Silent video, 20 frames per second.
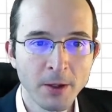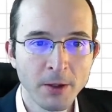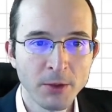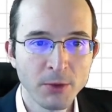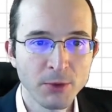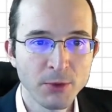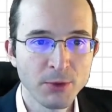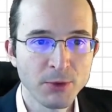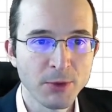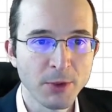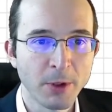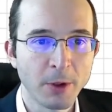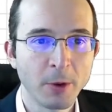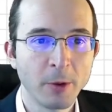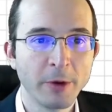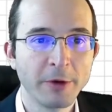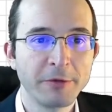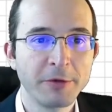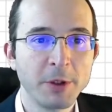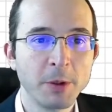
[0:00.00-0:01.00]
So
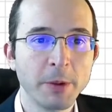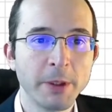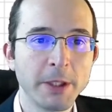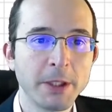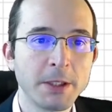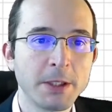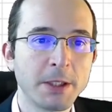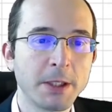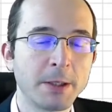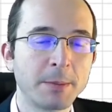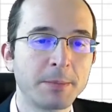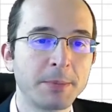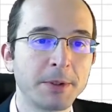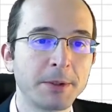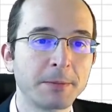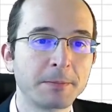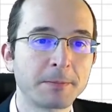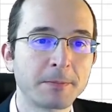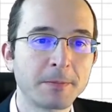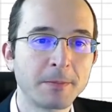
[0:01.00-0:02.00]
if you end up
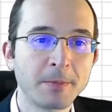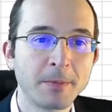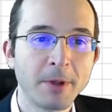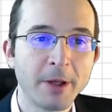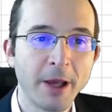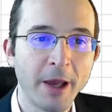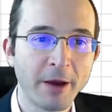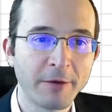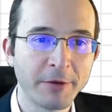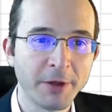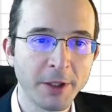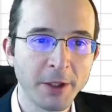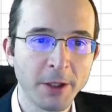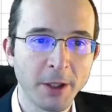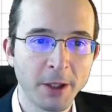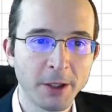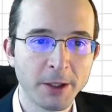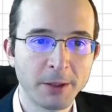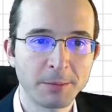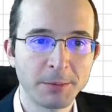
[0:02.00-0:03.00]
having
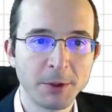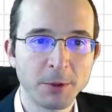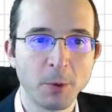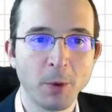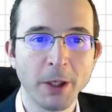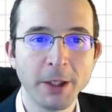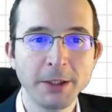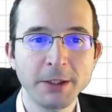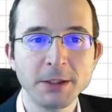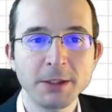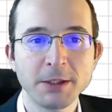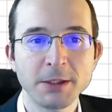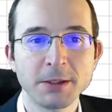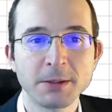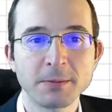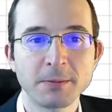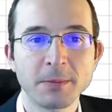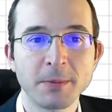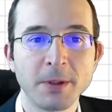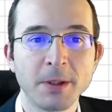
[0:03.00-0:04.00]
gone up twice,
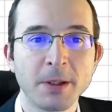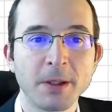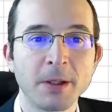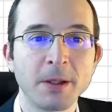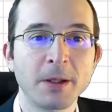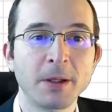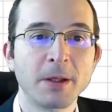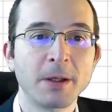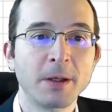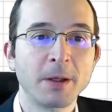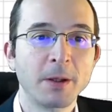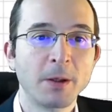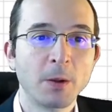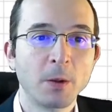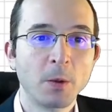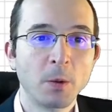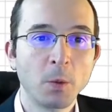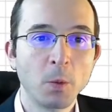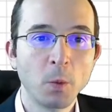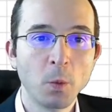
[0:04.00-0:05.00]

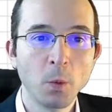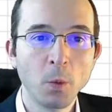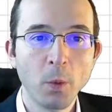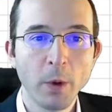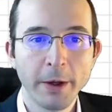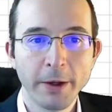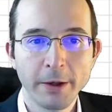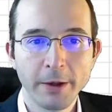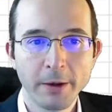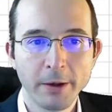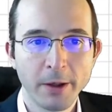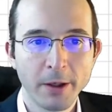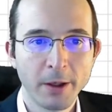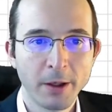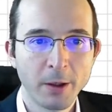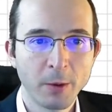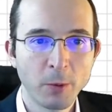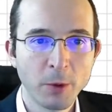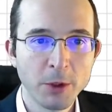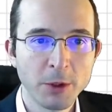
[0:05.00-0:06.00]

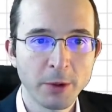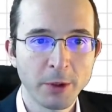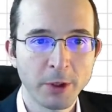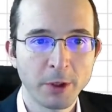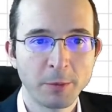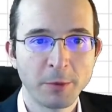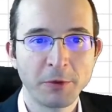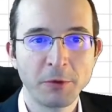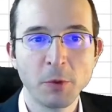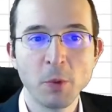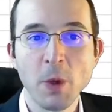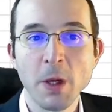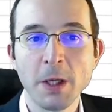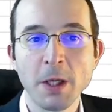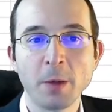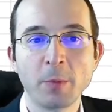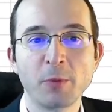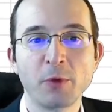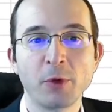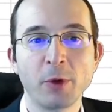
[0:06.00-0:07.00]
where would you end up if you went
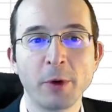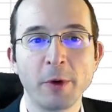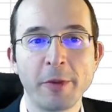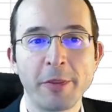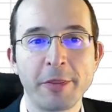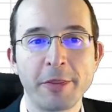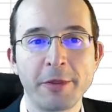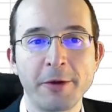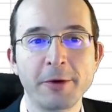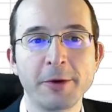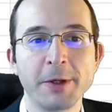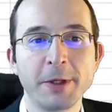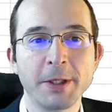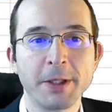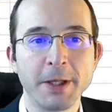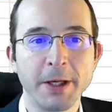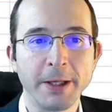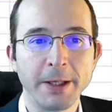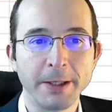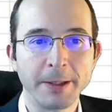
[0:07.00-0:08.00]
up for a 3rd
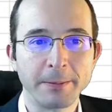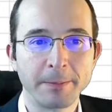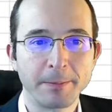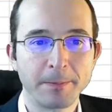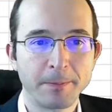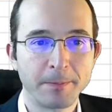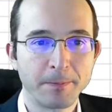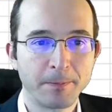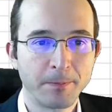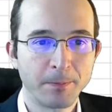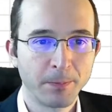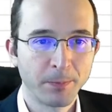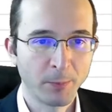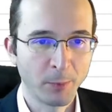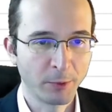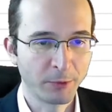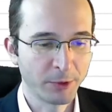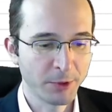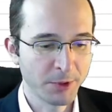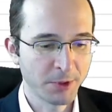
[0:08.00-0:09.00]
time?
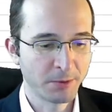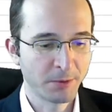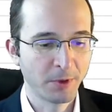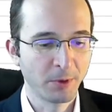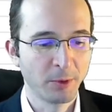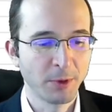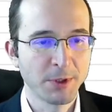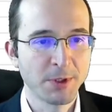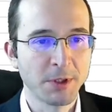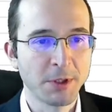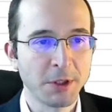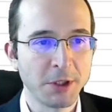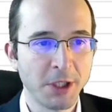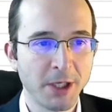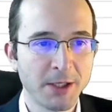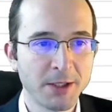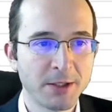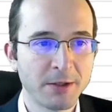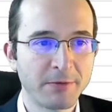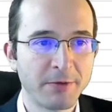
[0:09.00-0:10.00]
Well, first of all, what's the
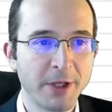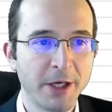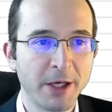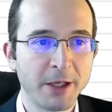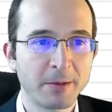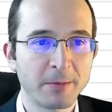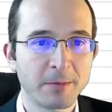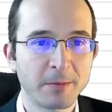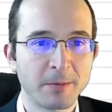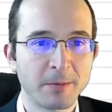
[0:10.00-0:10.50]
chance of that?